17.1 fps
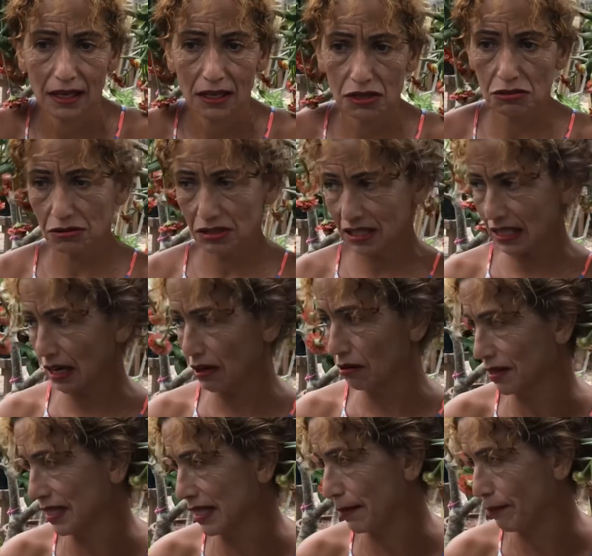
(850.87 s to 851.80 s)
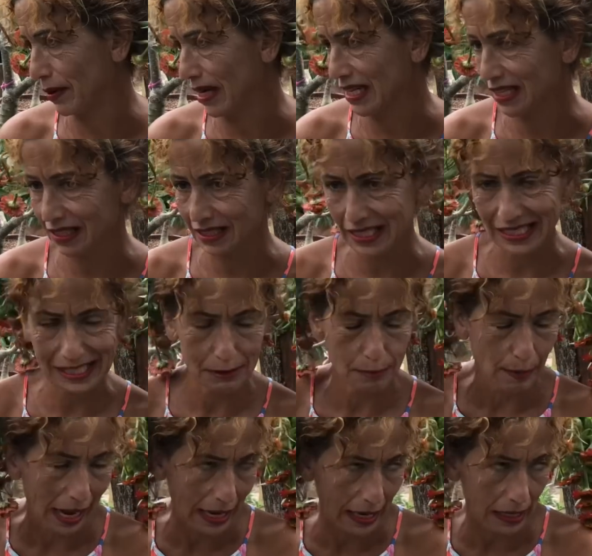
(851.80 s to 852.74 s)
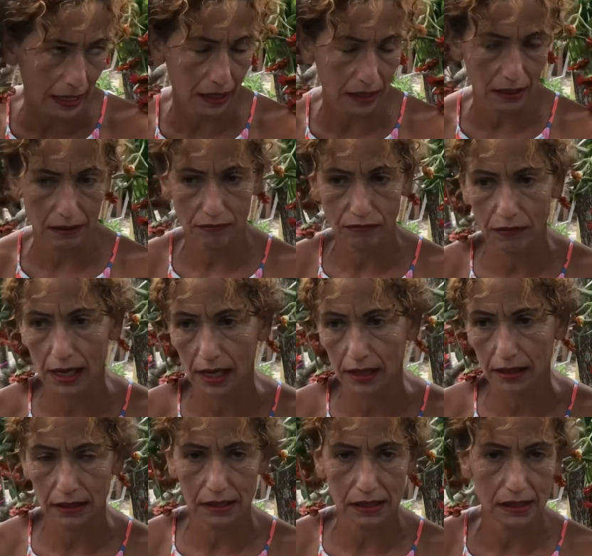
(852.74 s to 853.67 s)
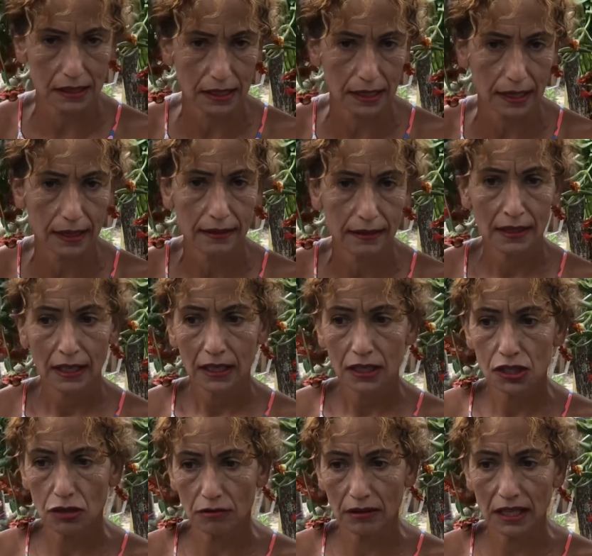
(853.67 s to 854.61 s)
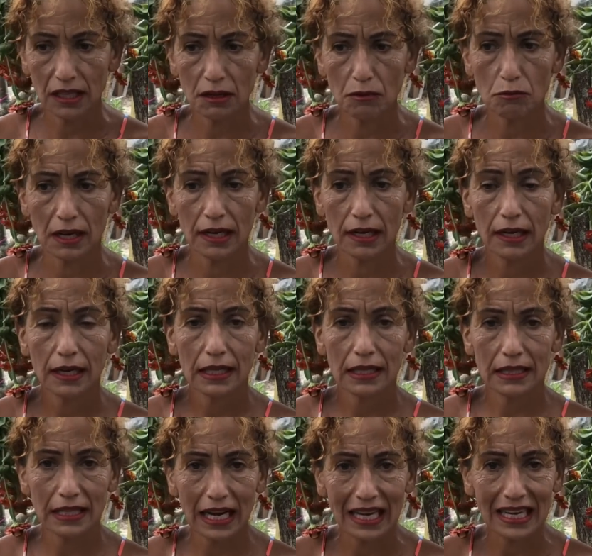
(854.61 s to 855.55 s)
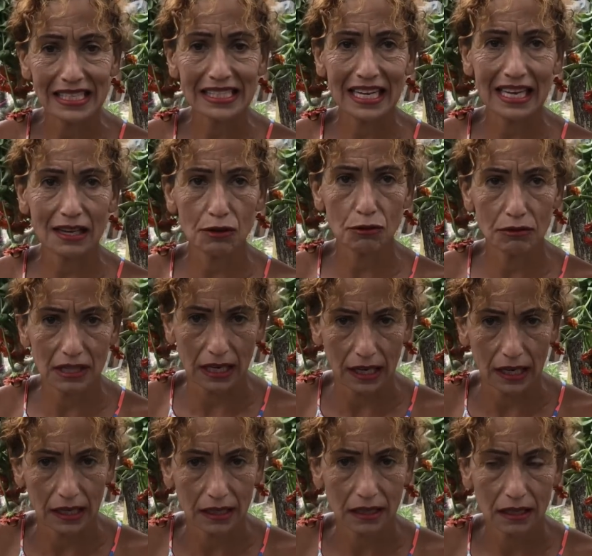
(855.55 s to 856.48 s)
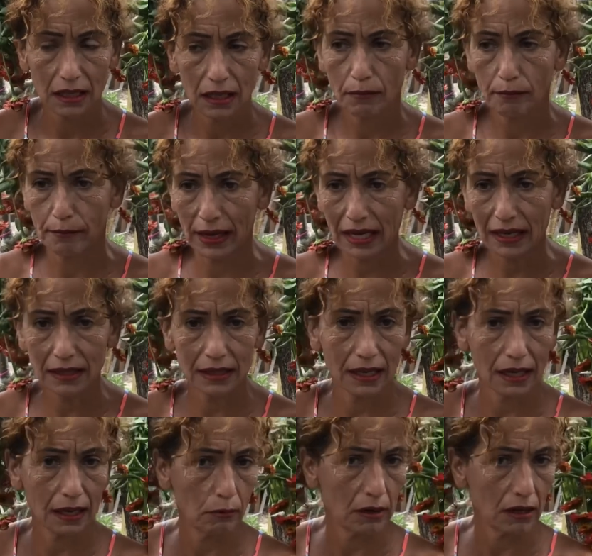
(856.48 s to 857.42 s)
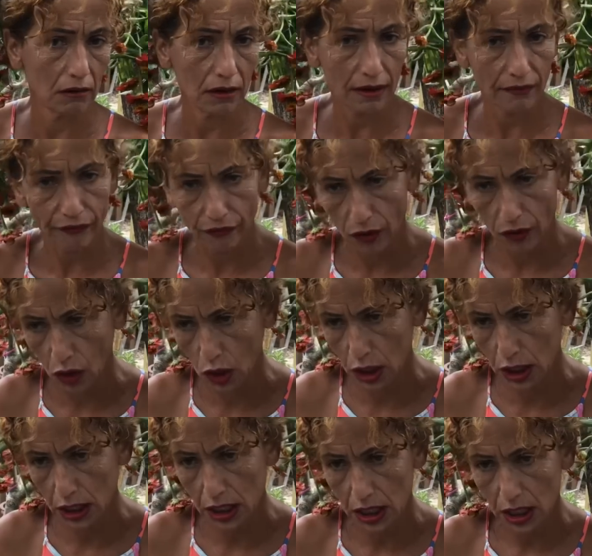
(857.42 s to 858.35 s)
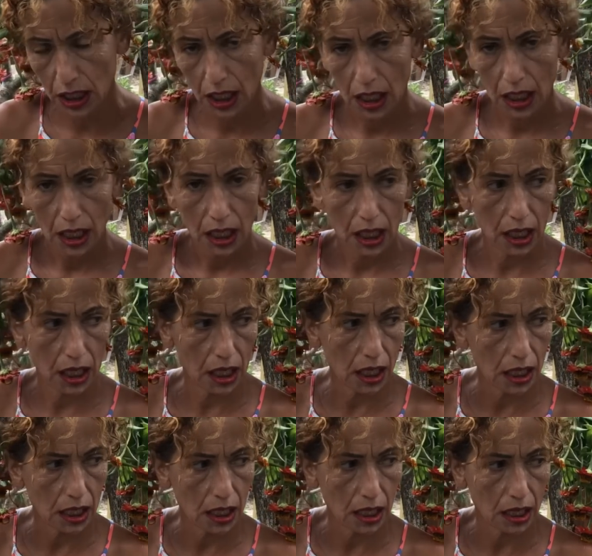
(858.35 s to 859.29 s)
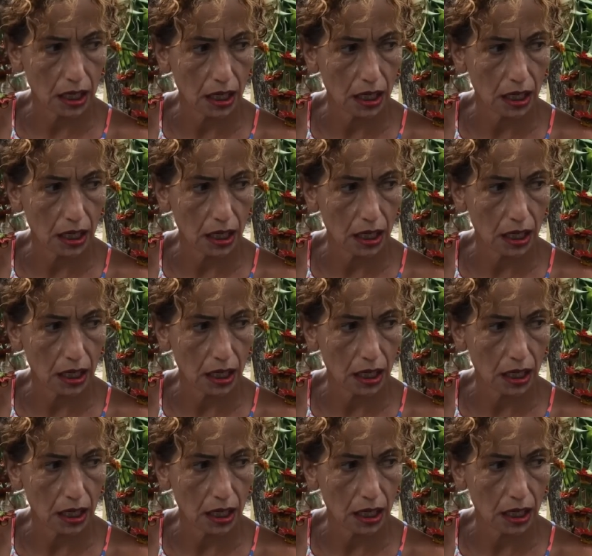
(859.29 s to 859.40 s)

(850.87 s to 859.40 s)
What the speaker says: You start looking at the person and smiling and what and this and that. So anyway, that's how you date. Back then we don't have phones, and